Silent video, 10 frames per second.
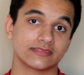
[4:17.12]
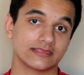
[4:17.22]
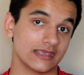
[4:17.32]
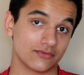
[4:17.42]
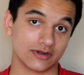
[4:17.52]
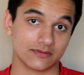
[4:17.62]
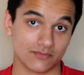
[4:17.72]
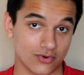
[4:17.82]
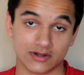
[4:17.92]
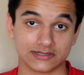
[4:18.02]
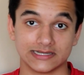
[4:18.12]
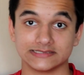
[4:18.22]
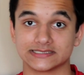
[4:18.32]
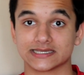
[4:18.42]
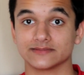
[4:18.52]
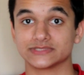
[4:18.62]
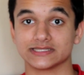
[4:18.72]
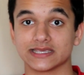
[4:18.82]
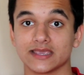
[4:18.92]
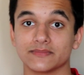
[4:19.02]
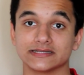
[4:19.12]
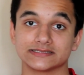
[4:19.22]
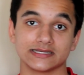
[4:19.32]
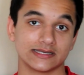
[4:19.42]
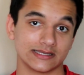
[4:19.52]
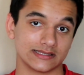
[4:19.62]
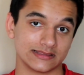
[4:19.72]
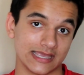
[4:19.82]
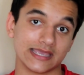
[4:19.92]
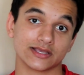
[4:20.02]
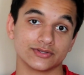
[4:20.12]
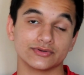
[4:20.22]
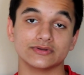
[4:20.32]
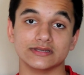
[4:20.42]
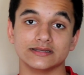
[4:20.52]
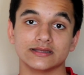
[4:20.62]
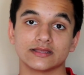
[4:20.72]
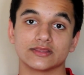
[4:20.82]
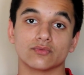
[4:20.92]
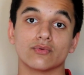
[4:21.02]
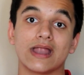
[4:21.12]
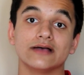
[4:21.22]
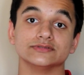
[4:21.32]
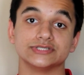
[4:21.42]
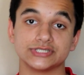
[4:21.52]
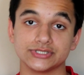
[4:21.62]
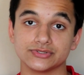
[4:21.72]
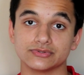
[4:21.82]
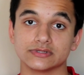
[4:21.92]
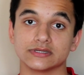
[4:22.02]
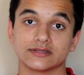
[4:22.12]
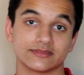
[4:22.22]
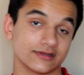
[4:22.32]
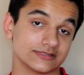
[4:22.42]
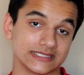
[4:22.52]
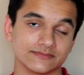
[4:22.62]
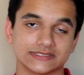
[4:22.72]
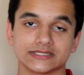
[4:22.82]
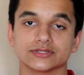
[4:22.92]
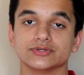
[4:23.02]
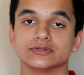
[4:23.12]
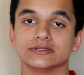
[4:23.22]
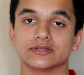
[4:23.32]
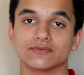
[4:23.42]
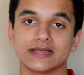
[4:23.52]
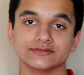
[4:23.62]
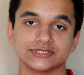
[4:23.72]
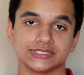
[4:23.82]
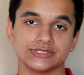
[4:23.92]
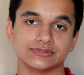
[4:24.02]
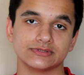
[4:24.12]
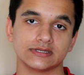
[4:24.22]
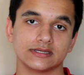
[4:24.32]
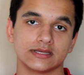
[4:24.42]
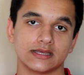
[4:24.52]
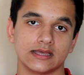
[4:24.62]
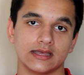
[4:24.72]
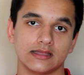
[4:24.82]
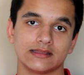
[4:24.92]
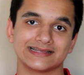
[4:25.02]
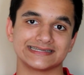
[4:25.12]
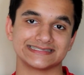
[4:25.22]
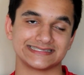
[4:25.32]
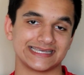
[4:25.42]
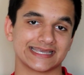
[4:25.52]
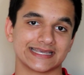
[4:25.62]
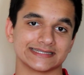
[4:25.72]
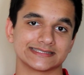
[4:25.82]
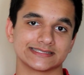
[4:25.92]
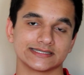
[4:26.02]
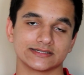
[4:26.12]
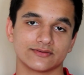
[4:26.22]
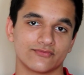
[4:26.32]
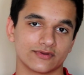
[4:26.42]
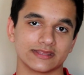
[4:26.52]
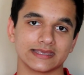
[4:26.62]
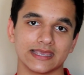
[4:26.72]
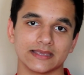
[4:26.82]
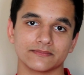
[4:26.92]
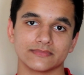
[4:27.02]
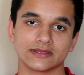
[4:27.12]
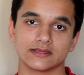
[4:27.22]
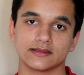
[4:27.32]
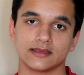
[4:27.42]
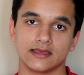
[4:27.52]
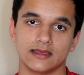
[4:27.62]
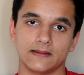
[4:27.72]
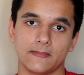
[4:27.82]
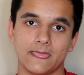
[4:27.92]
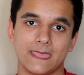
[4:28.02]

they were more inclined to come to the game as they included the round two, their teams included the round two uh, tickets for the game. Uh,